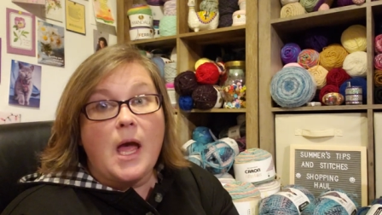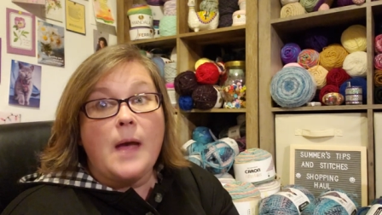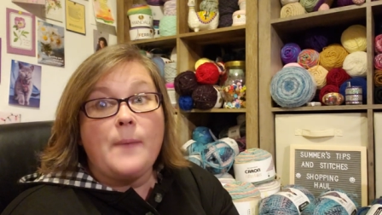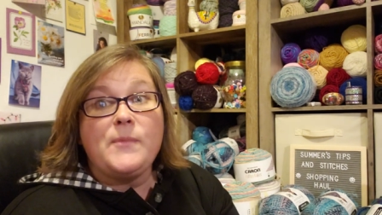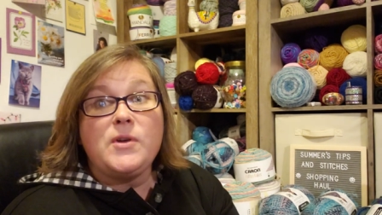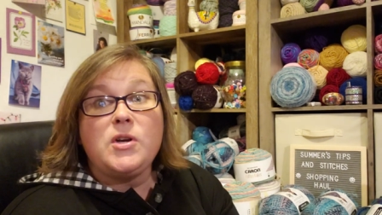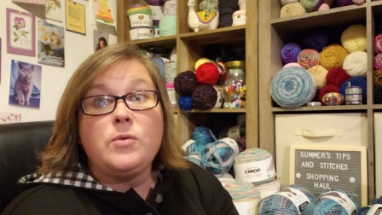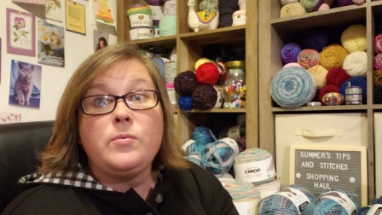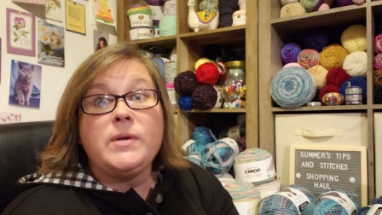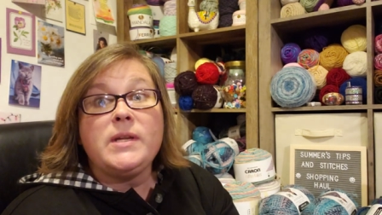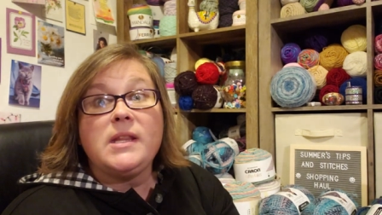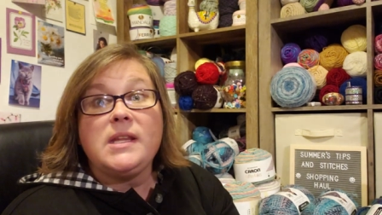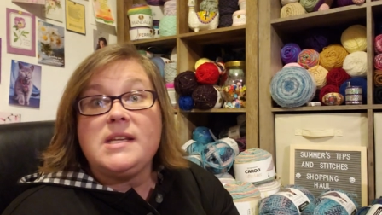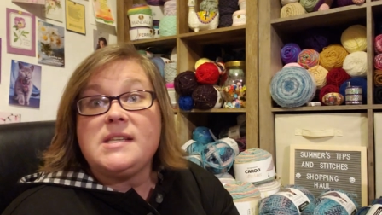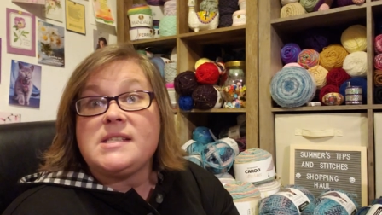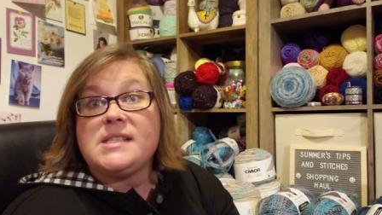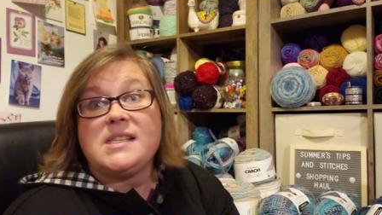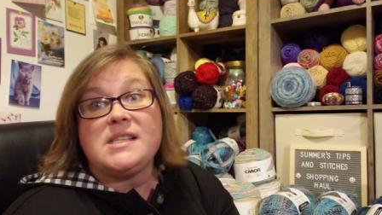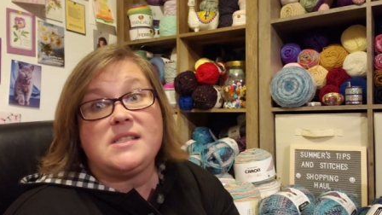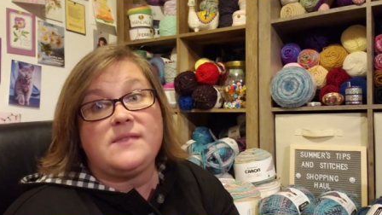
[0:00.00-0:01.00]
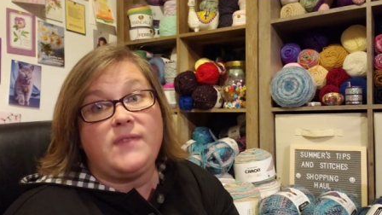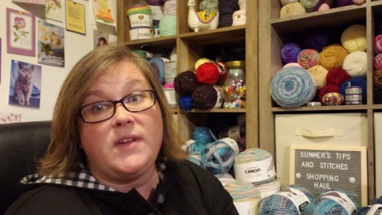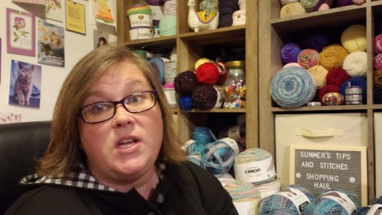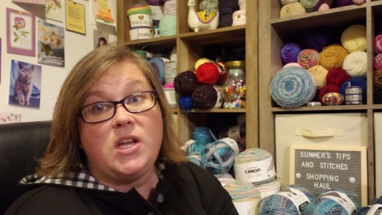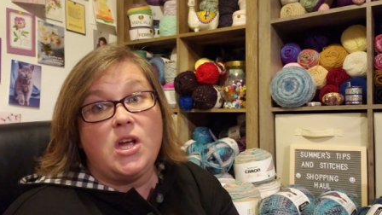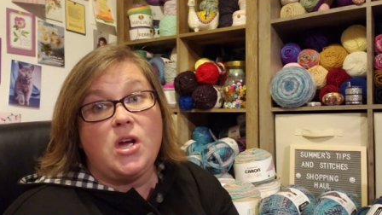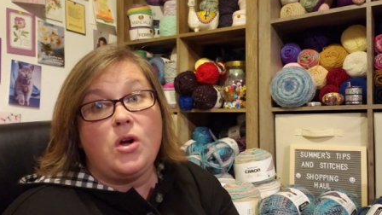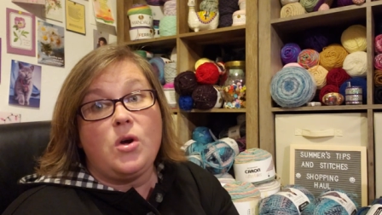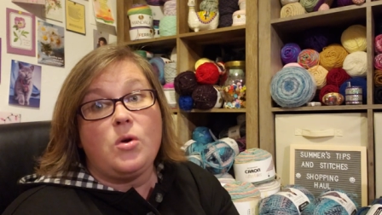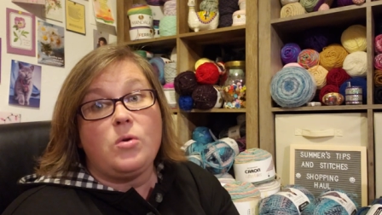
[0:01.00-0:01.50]
I'm going to release this
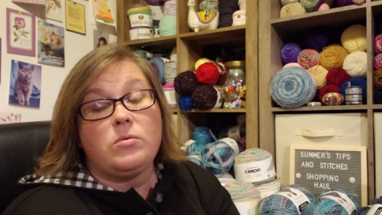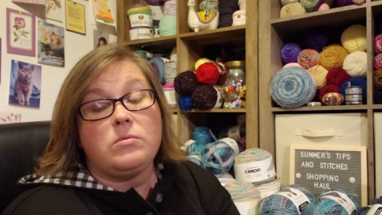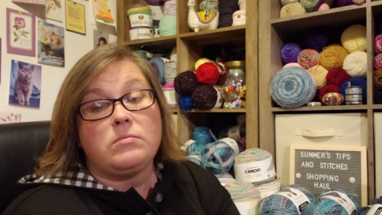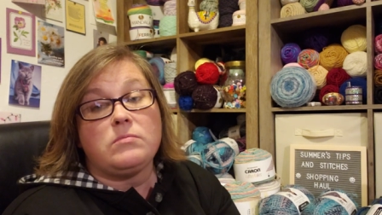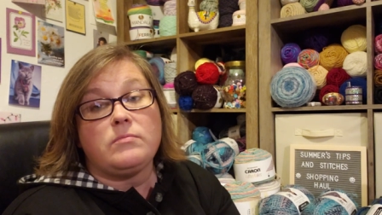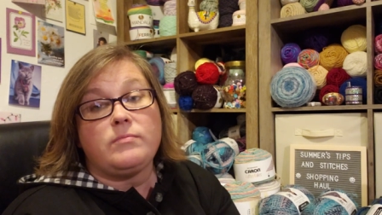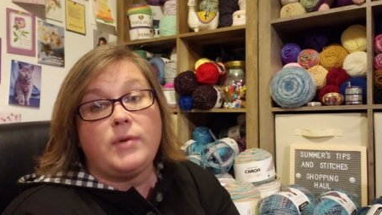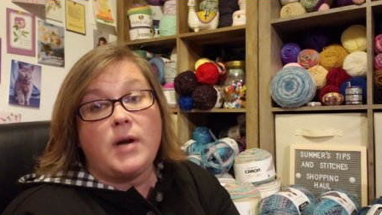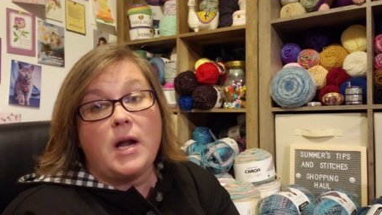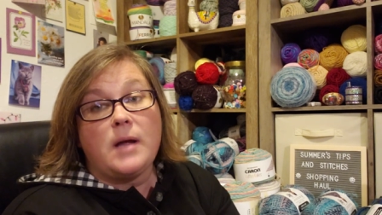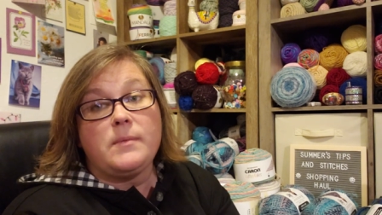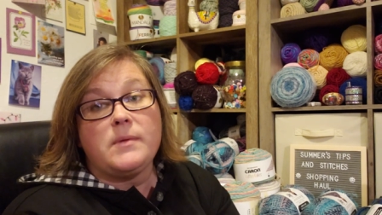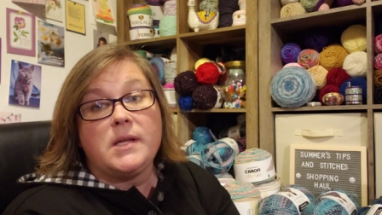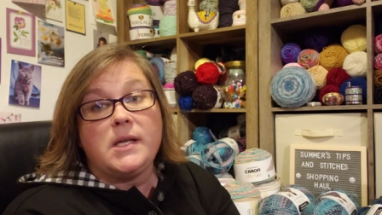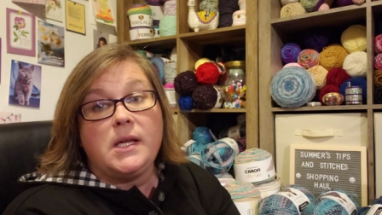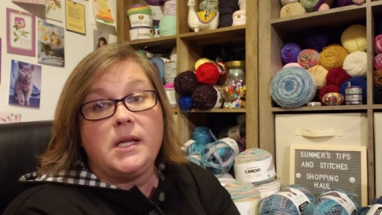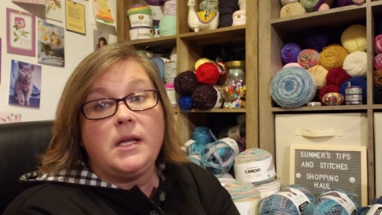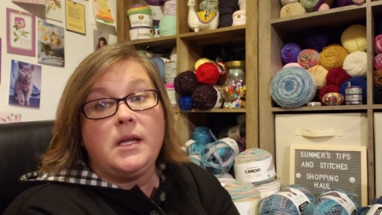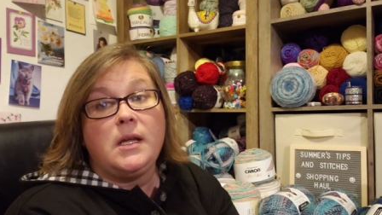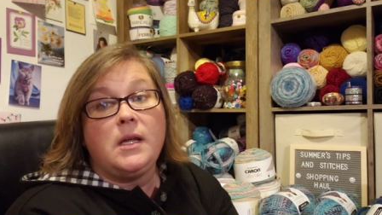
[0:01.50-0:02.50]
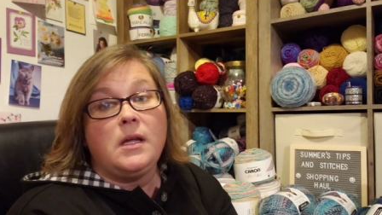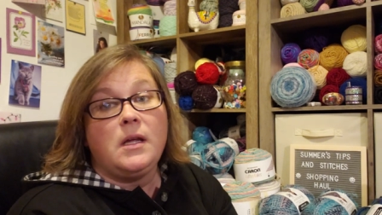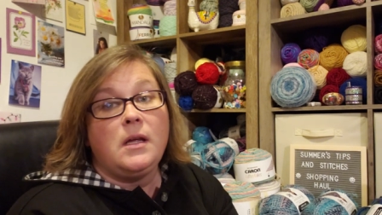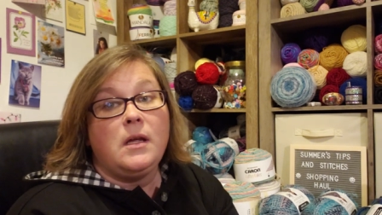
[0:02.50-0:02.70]
video probably